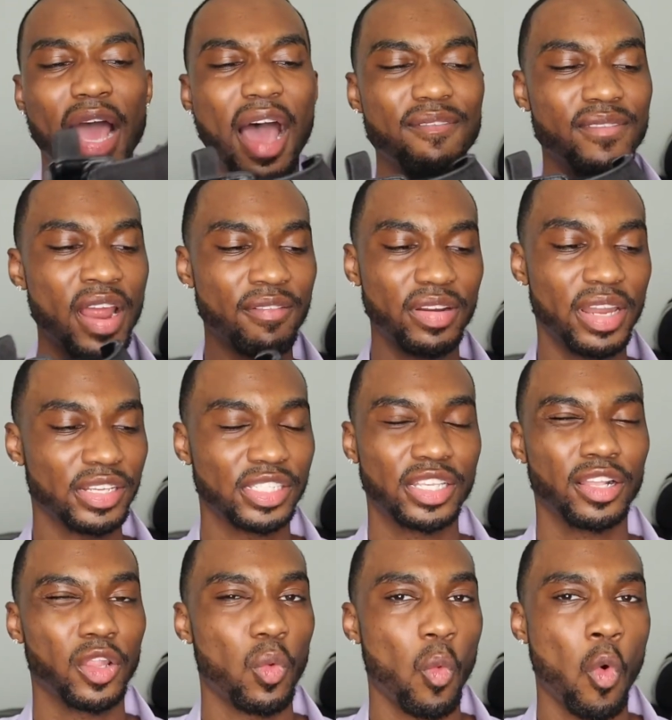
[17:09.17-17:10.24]
I've never
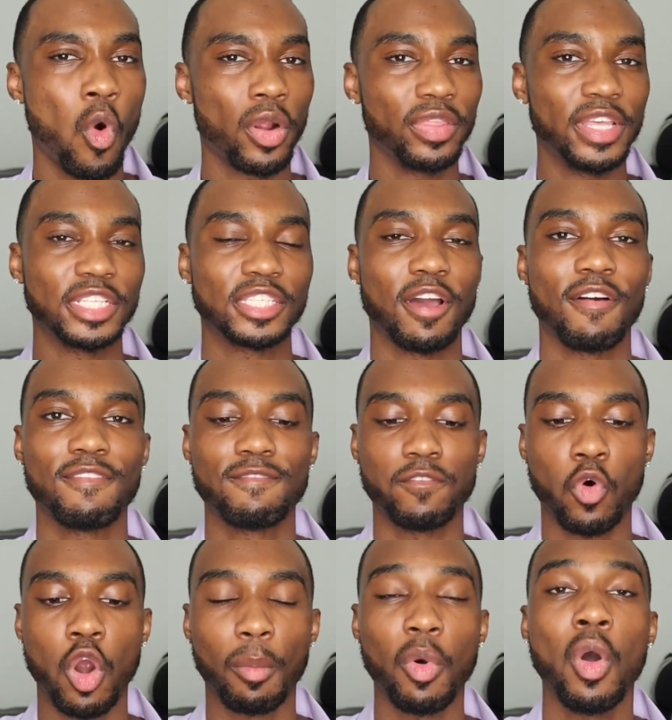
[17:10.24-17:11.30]
necessarily worn this
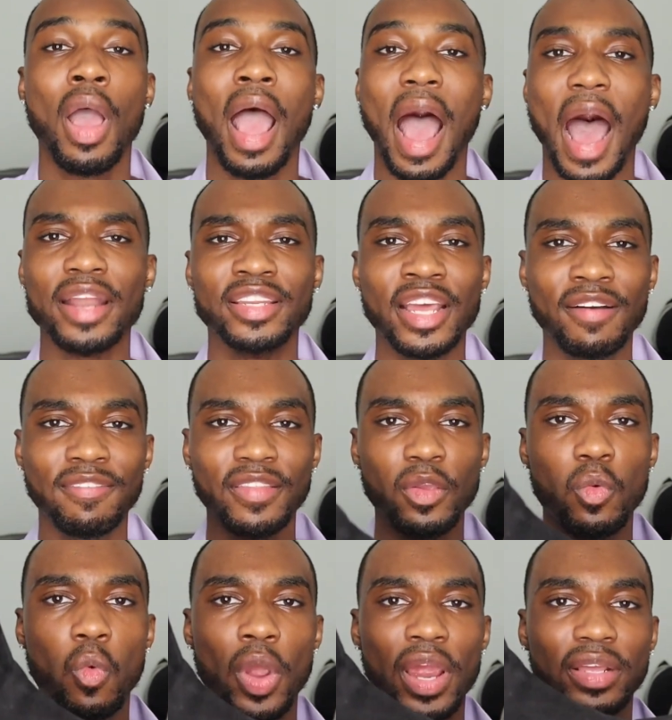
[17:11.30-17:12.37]
formal. I
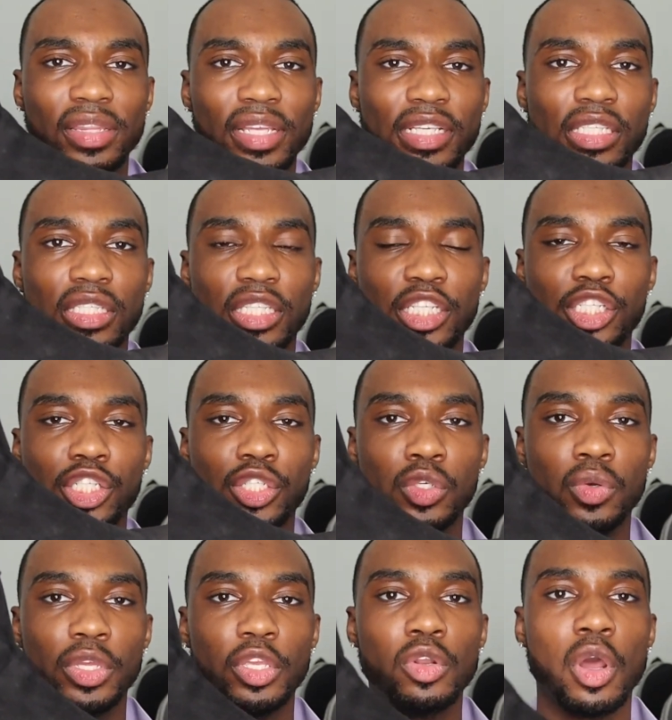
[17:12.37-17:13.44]
definitely wear this
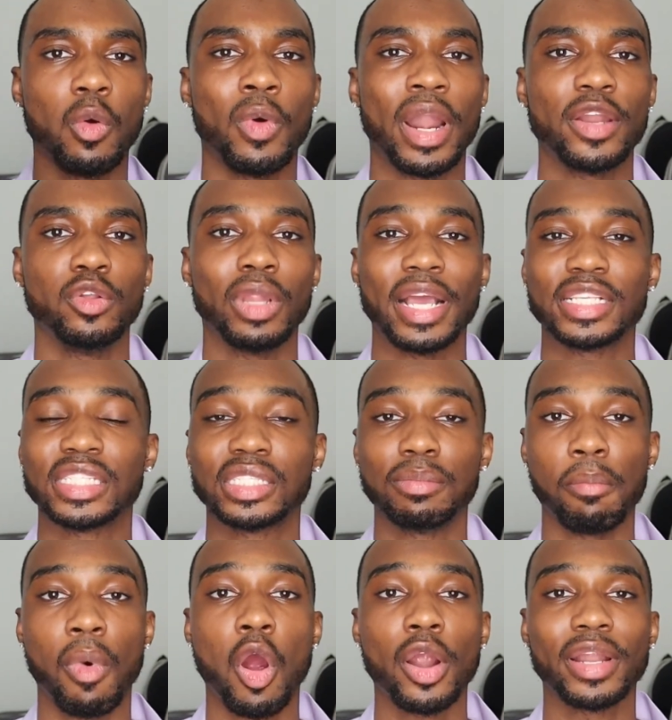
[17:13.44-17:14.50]
shoe, you know, when I do like
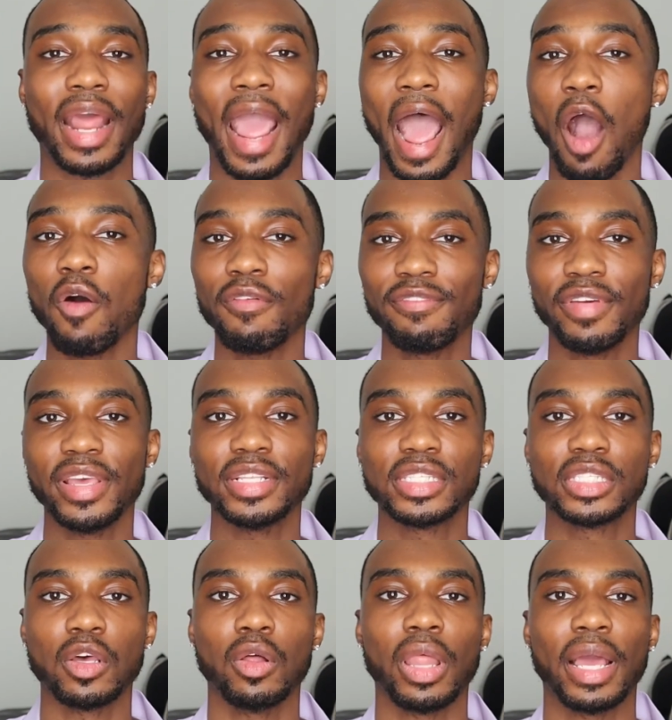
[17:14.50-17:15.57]
smart outfits,
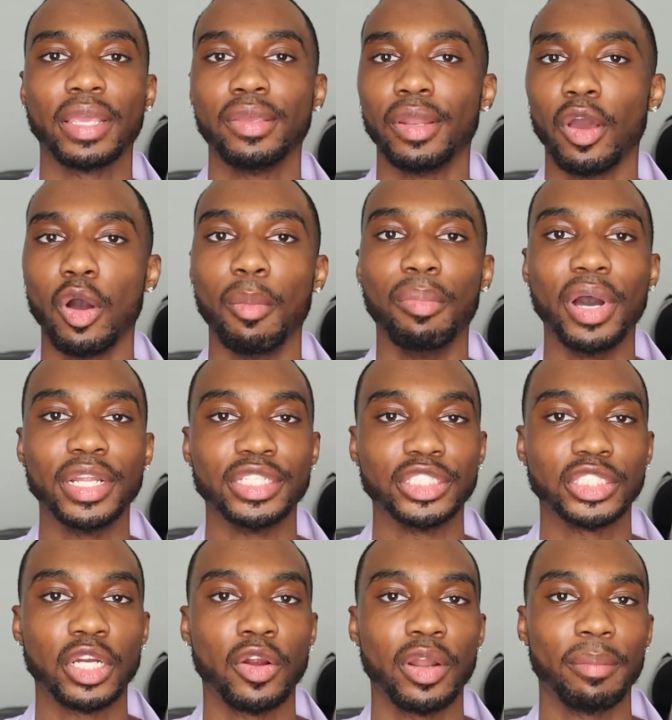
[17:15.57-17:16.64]
so like, you know, a button
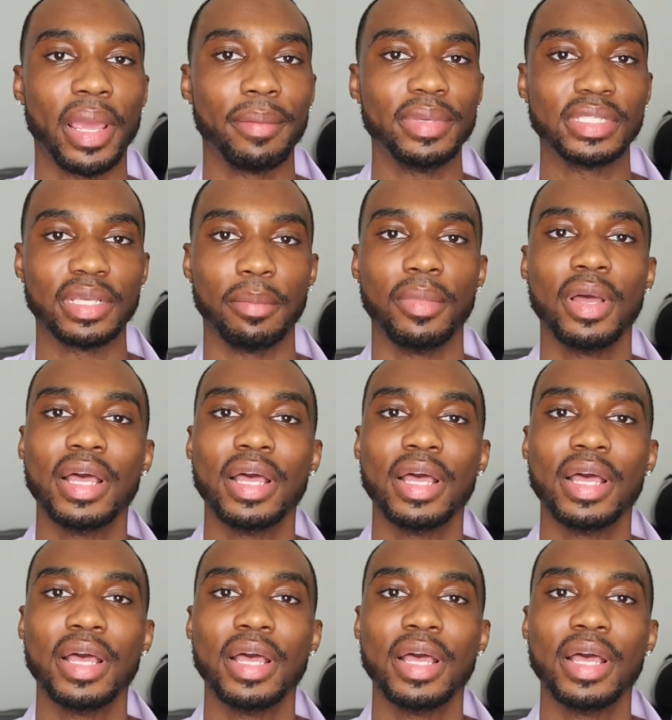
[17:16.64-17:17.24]
shirt and maybe some